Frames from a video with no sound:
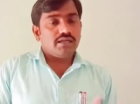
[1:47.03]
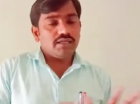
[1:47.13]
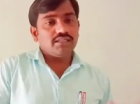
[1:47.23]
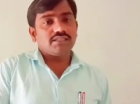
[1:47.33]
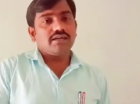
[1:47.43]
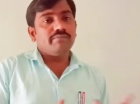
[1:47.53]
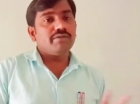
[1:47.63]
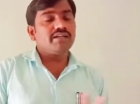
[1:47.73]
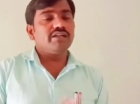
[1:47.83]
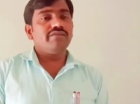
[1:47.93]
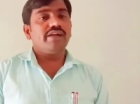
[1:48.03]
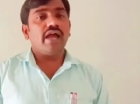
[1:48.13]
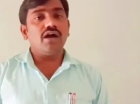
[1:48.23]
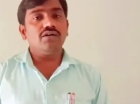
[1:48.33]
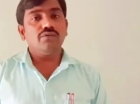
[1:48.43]
in this completely we
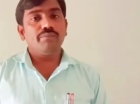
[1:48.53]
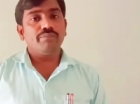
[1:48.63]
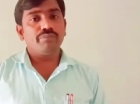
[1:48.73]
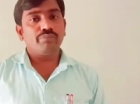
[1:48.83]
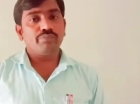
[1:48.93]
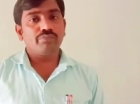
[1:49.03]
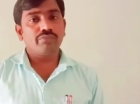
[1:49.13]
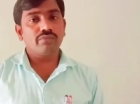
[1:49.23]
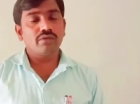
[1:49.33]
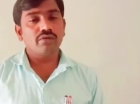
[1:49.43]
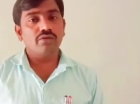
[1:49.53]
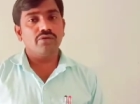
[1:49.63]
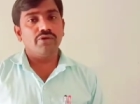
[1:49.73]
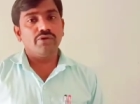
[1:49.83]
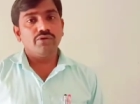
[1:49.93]
have
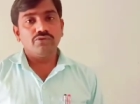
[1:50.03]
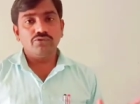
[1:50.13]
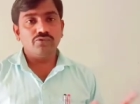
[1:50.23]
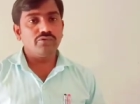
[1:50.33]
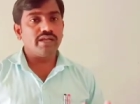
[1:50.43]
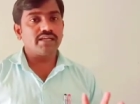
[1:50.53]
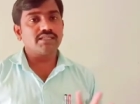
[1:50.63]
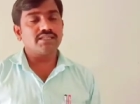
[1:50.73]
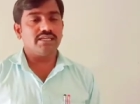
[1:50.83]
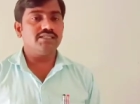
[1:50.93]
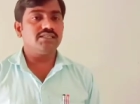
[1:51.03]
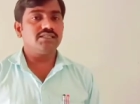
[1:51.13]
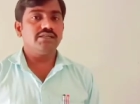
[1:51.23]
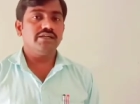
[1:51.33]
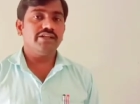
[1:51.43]
two
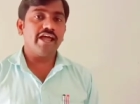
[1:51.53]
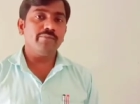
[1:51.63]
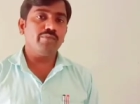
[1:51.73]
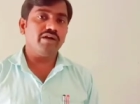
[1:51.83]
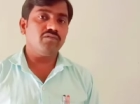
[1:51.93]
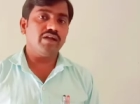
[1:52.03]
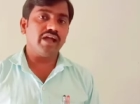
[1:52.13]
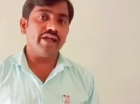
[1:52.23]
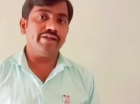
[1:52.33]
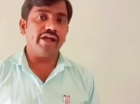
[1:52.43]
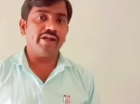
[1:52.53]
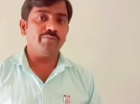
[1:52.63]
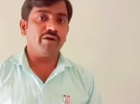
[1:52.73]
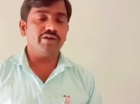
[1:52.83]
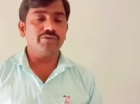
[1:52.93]
exercises 9.1 and
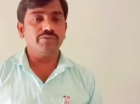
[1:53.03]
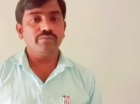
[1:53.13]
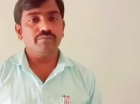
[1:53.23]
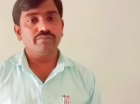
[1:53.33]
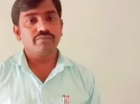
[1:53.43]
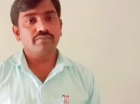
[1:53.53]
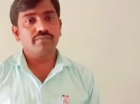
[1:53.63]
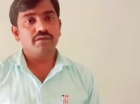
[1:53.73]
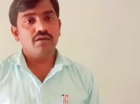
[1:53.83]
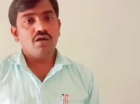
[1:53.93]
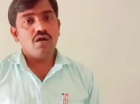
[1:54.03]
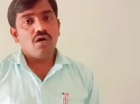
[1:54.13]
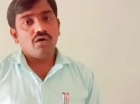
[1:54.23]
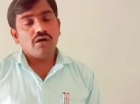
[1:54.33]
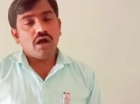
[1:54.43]
9.2.
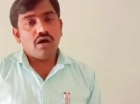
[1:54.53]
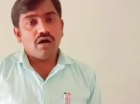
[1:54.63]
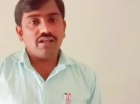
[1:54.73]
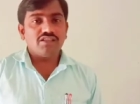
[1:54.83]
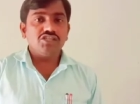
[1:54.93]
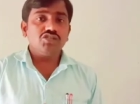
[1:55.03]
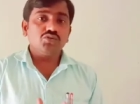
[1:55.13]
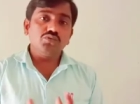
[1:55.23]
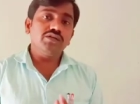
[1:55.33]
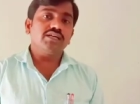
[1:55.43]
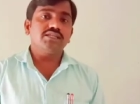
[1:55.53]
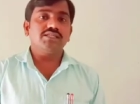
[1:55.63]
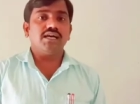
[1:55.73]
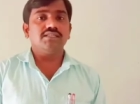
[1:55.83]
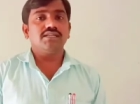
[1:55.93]
On these two
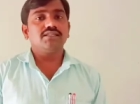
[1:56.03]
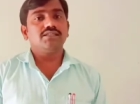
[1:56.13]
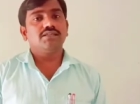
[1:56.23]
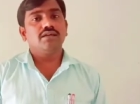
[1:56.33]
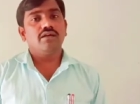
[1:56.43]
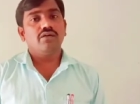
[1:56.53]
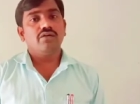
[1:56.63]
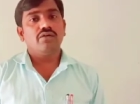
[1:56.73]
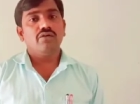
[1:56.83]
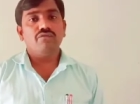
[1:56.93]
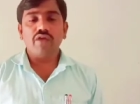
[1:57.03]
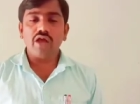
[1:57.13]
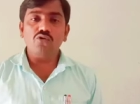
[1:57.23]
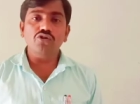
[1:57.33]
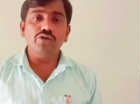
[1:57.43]
exercises we
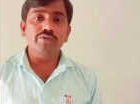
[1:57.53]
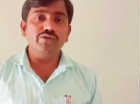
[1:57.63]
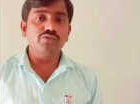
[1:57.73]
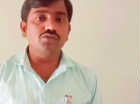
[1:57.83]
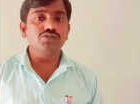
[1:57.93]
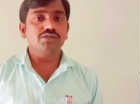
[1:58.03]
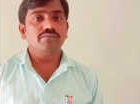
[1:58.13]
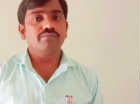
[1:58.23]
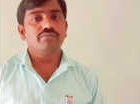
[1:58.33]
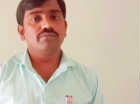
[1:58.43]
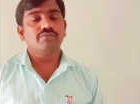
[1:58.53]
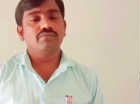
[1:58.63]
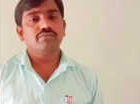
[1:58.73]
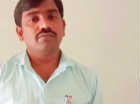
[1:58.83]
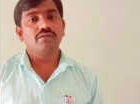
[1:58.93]
are going to be use
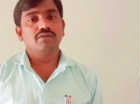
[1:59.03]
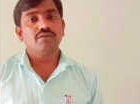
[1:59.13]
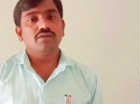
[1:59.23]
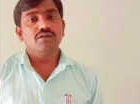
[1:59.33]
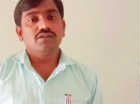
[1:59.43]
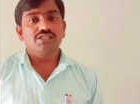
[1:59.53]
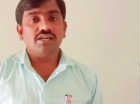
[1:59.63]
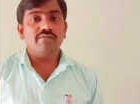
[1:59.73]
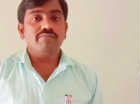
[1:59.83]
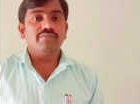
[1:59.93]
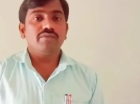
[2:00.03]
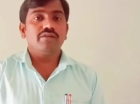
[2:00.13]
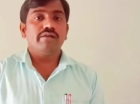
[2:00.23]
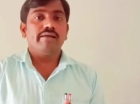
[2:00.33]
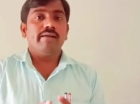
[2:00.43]

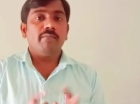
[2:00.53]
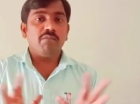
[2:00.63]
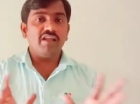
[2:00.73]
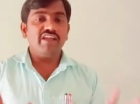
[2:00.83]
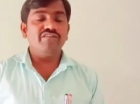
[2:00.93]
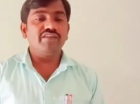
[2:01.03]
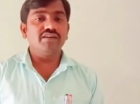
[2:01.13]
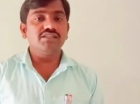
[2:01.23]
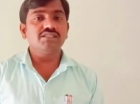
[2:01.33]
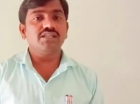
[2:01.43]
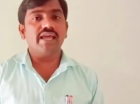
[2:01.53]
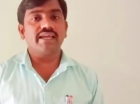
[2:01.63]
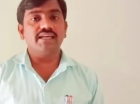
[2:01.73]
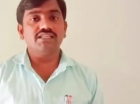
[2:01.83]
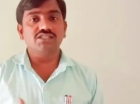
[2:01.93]
some plane figures like
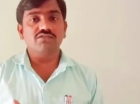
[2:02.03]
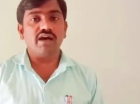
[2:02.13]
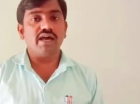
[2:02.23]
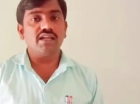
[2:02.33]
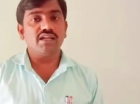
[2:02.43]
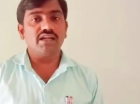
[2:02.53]
a square,